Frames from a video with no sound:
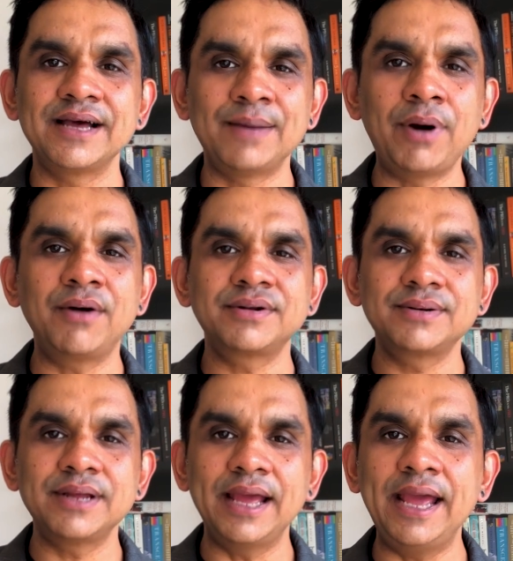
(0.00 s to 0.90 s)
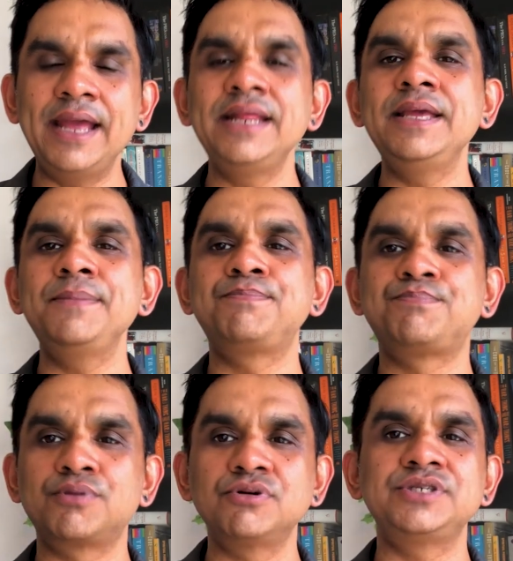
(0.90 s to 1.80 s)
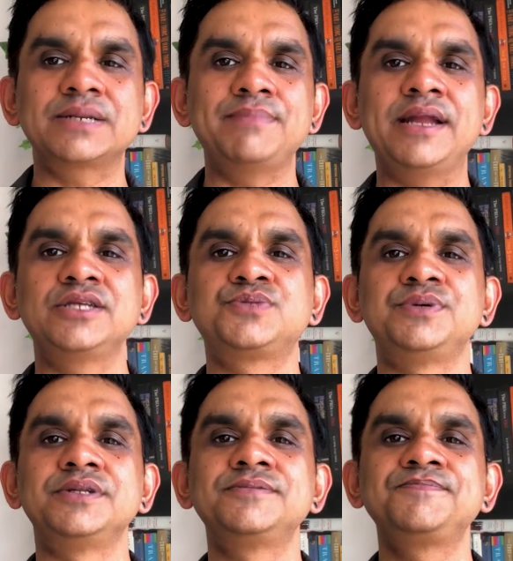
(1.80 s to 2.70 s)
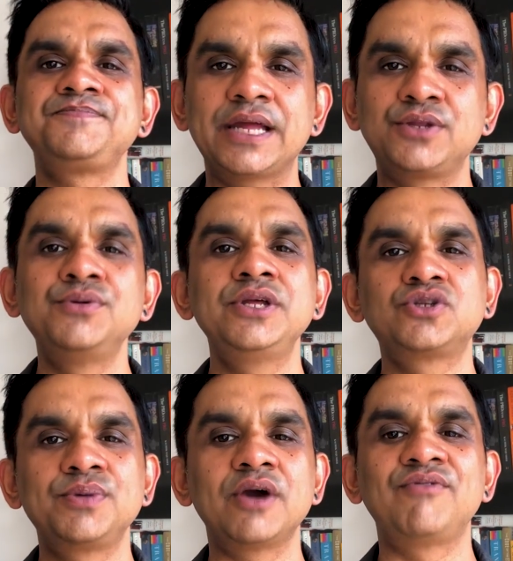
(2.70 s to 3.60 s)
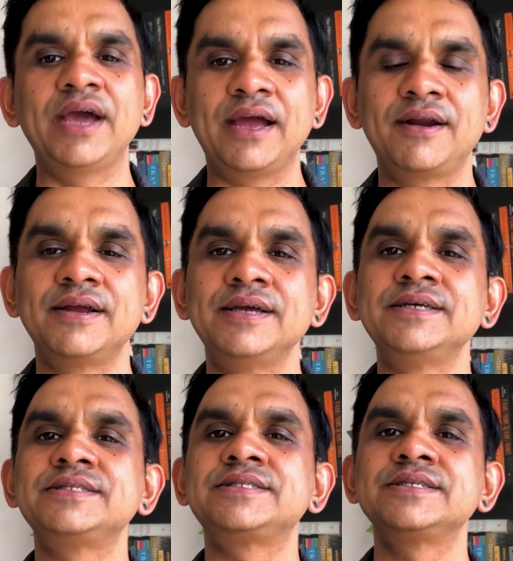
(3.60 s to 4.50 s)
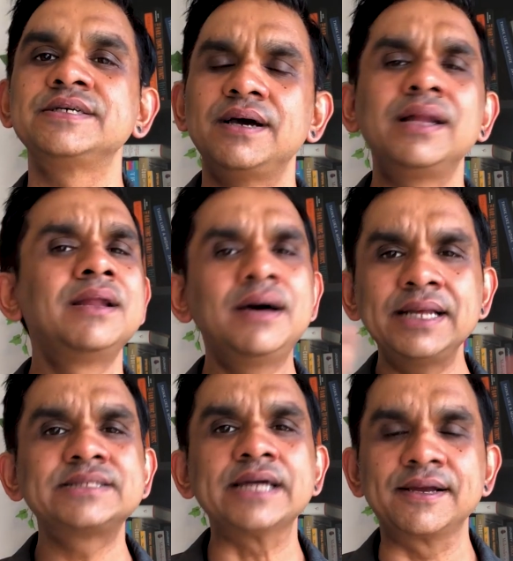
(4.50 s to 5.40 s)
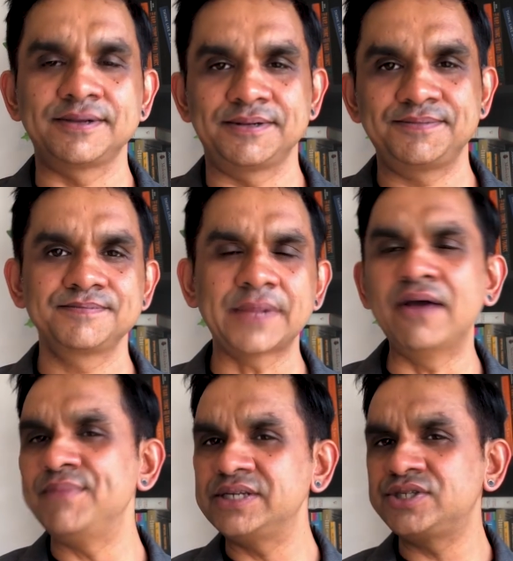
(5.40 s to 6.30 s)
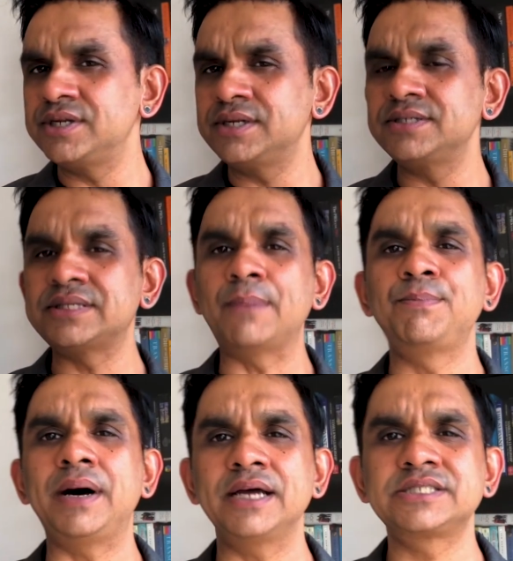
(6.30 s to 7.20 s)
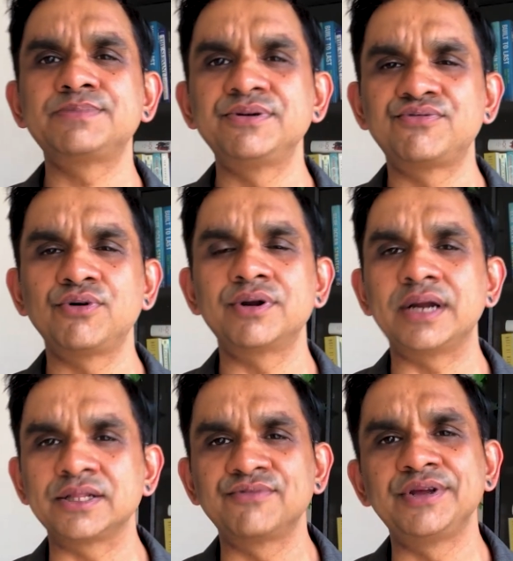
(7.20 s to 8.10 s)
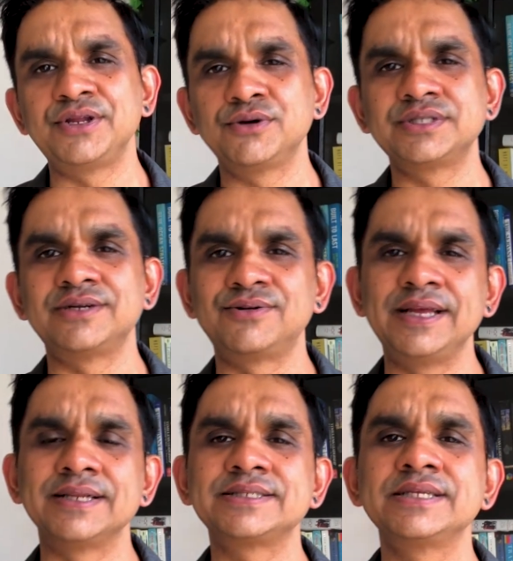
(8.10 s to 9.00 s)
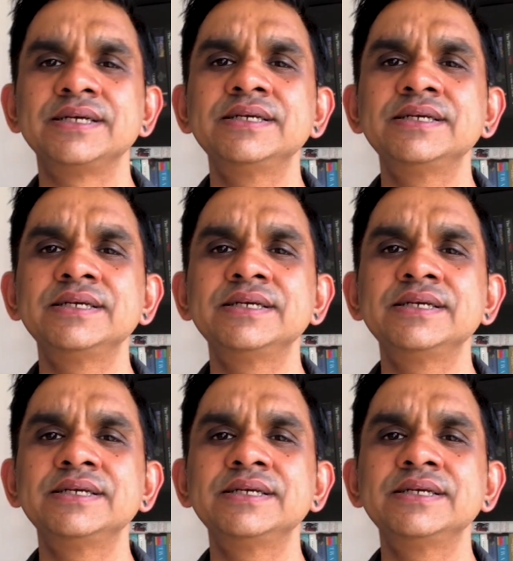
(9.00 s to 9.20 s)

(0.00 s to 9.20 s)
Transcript: about any project management that you need to be aware is a learning cycle. I have mentioned it in some parts before in other videos and reels.